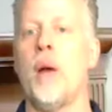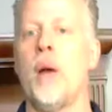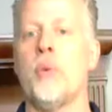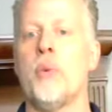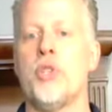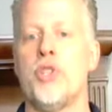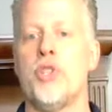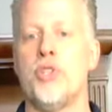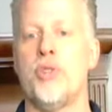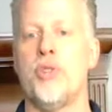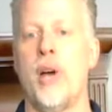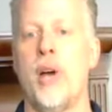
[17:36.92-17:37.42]

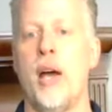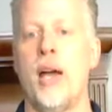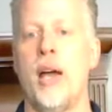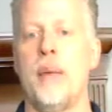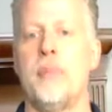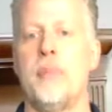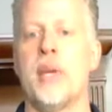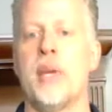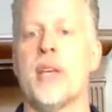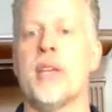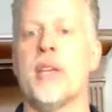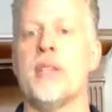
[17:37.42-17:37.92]
would you die?
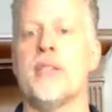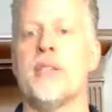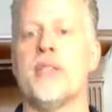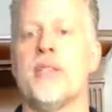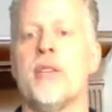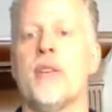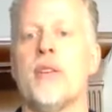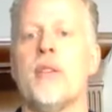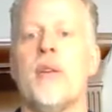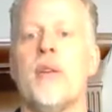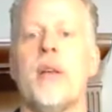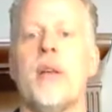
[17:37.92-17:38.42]
Because
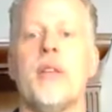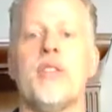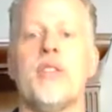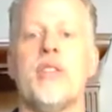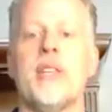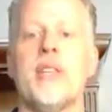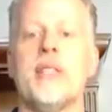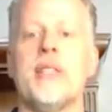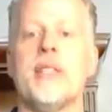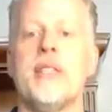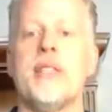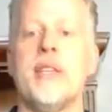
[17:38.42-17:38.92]
to
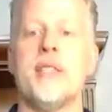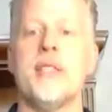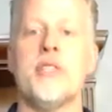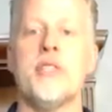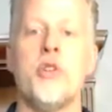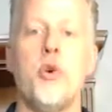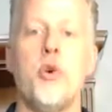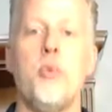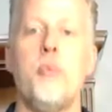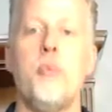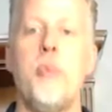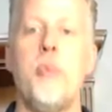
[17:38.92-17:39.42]

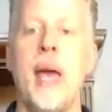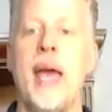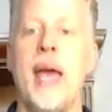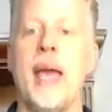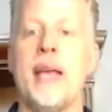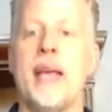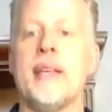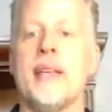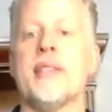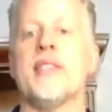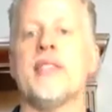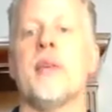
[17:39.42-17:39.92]

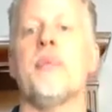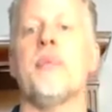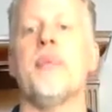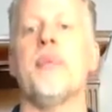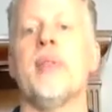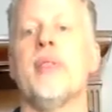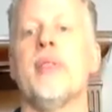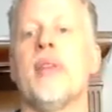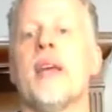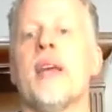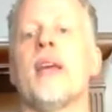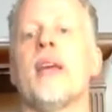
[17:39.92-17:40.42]
disobey
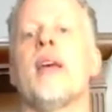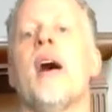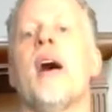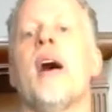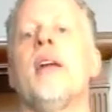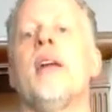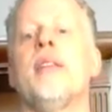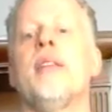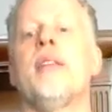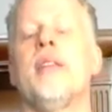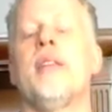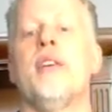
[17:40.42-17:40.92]
something that
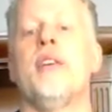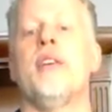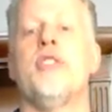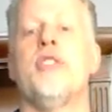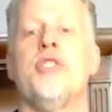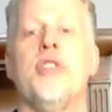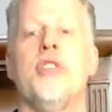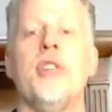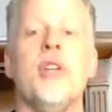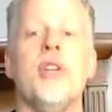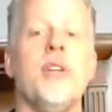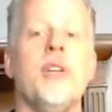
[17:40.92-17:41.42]
God
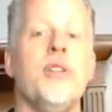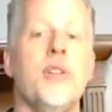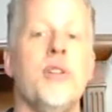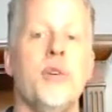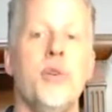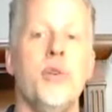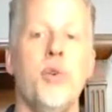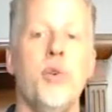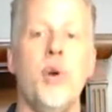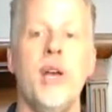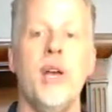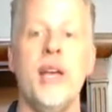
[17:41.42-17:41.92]
tells you to
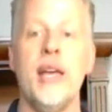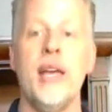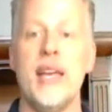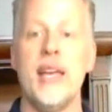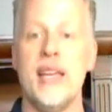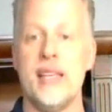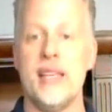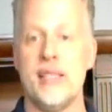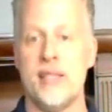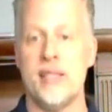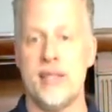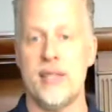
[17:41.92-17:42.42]
do
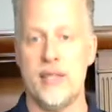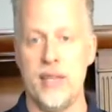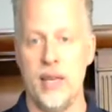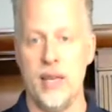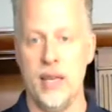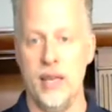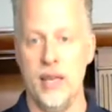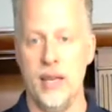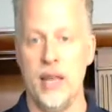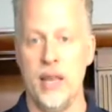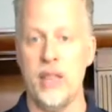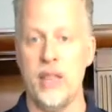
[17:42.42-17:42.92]
is
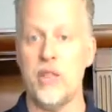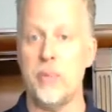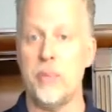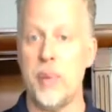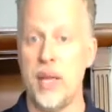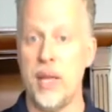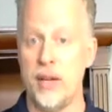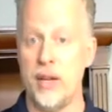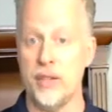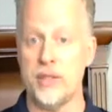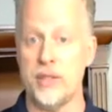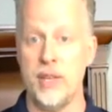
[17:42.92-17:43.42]
sin. And the
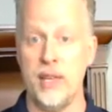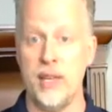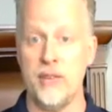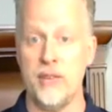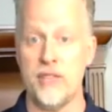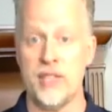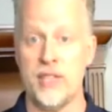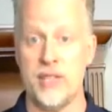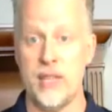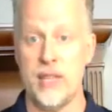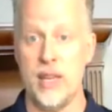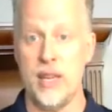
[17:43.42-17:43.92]
penalty
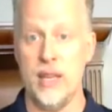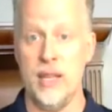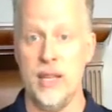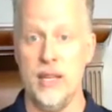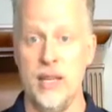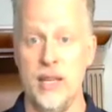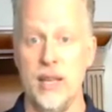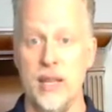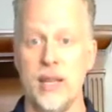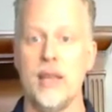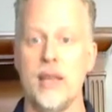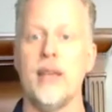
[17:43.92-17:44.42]
of
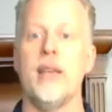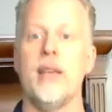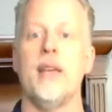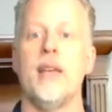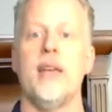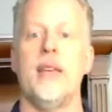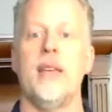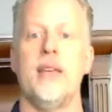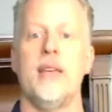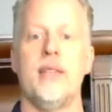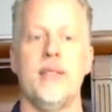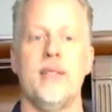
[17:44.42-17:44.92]
sin
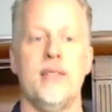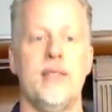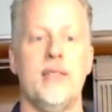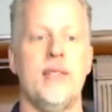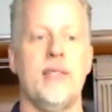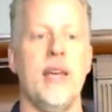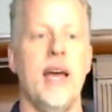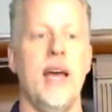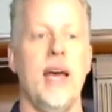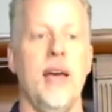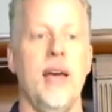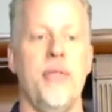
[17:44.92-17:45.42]
is
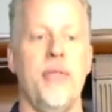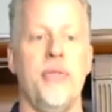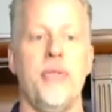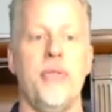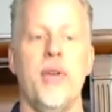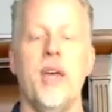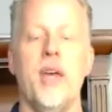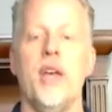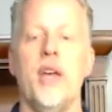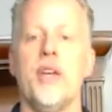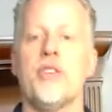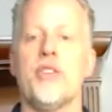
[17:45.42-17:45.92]
death.
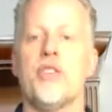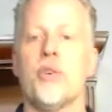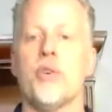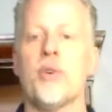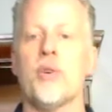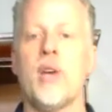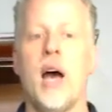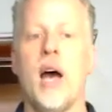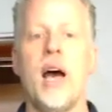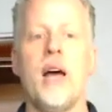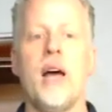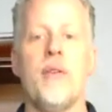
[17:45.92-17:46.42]
So
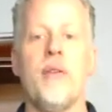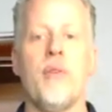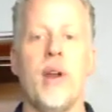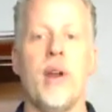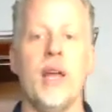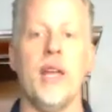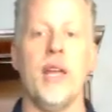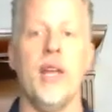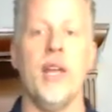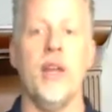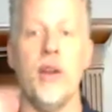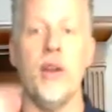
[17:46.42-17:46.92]
God
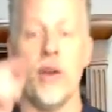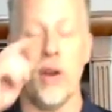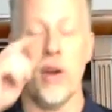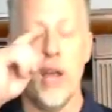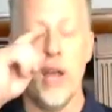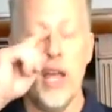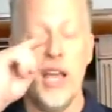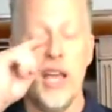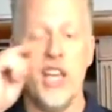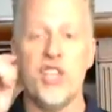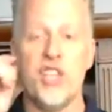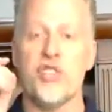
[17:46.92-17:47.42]
right
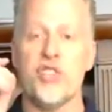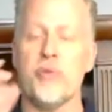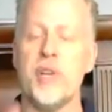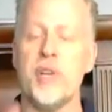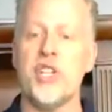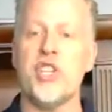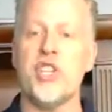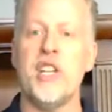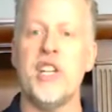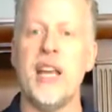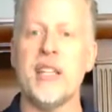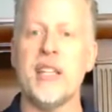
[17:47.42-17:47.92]
here, he's
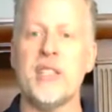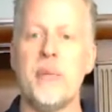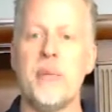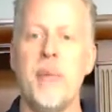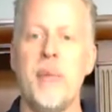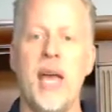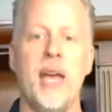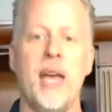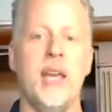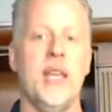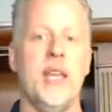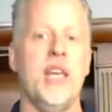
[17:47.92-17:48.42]
reaching out to
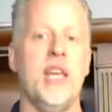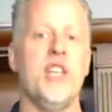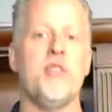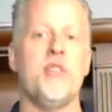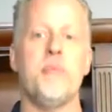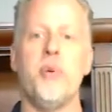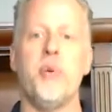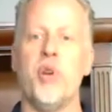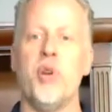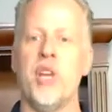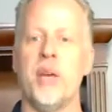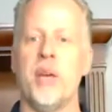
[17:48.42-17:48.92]
man.
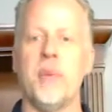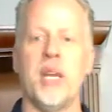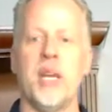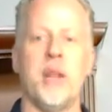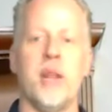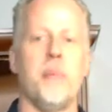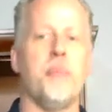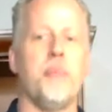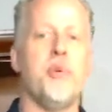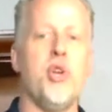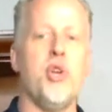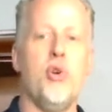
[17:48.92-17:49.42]
He's putting him in
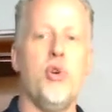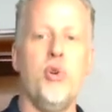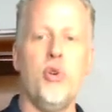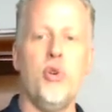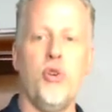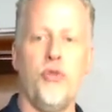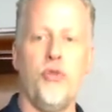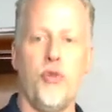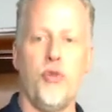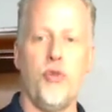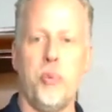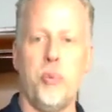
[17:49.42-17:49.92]
a
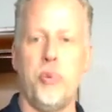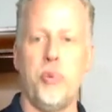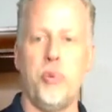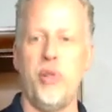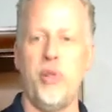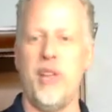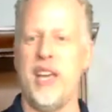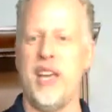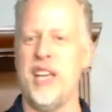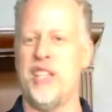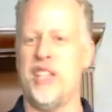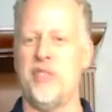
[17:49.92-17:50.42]
beautiful
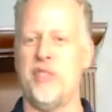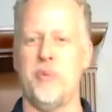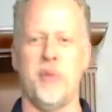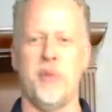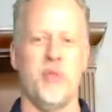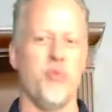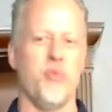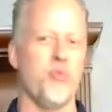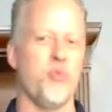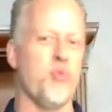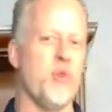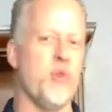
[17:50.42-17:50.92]
place
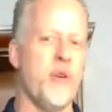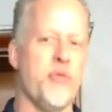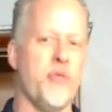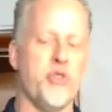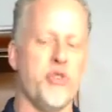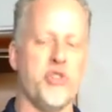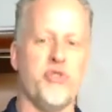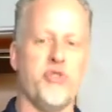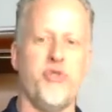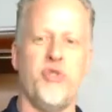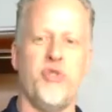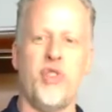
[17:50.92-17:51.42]
with
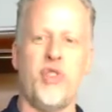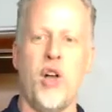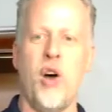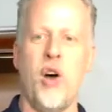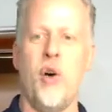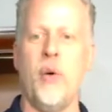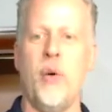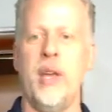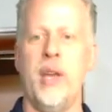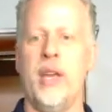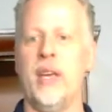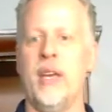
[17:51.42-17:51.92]
rivers
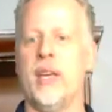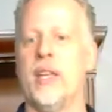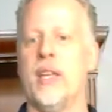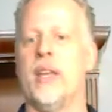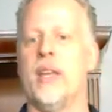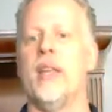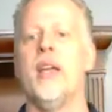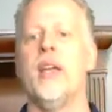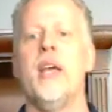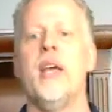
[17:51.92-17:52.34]
flowing